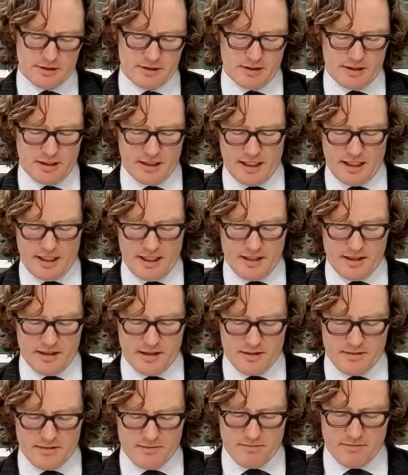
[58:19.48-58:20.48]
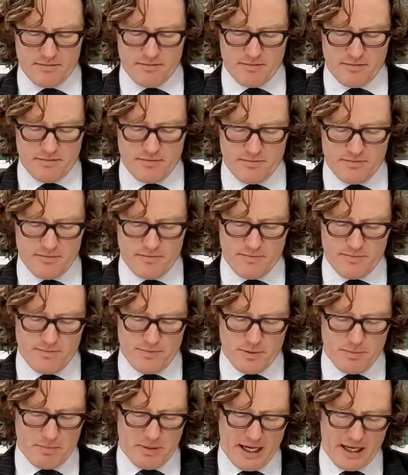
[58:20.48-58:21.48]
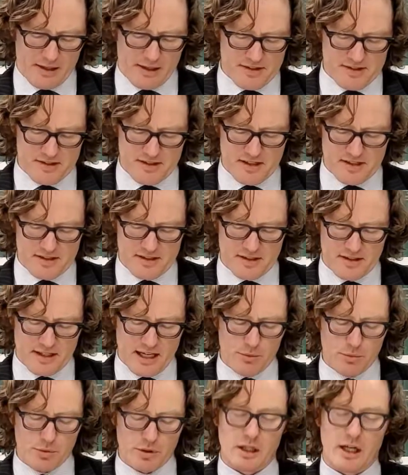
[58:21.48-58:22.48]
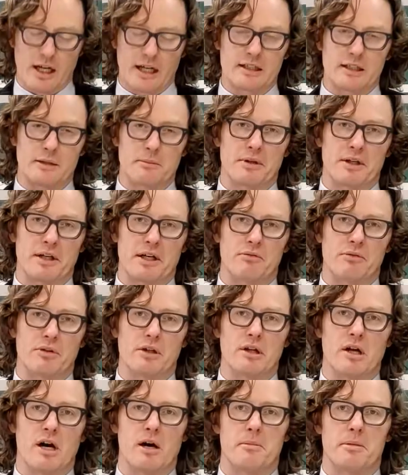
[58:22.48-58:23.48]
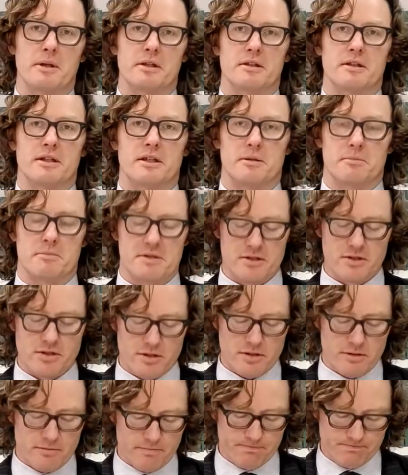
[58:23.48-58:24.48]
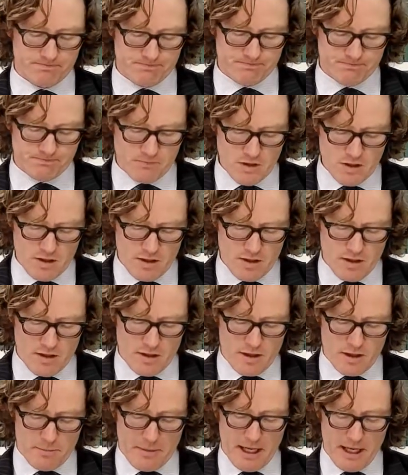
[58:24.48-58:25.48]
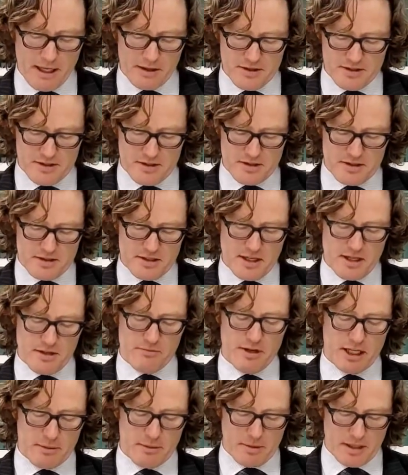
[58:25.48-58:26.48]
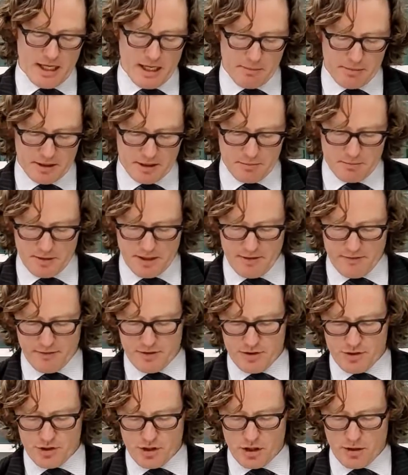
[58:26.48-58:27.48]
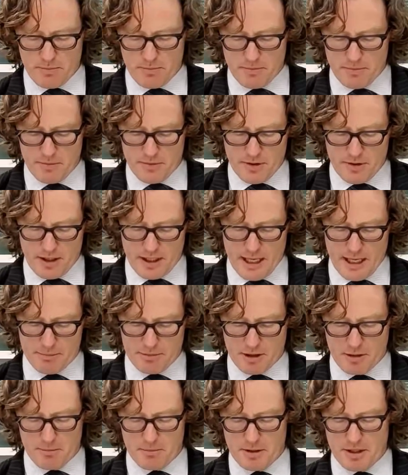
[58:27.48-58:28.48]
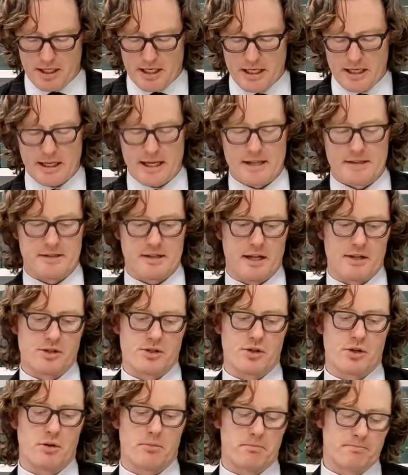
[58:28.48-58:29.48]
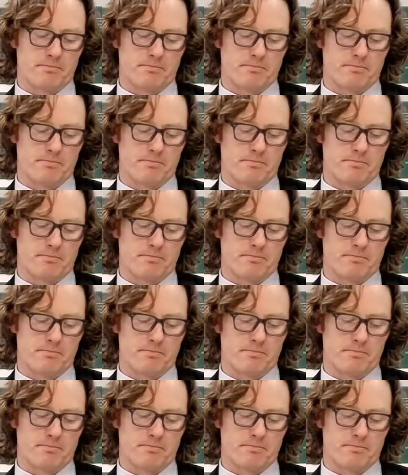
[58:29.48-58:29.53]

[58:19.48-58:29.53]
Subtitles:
and the panellist thinks that that would likely be a real liability in the position. The panellists instead recommend applicant B for the job, and applicant B gets that job.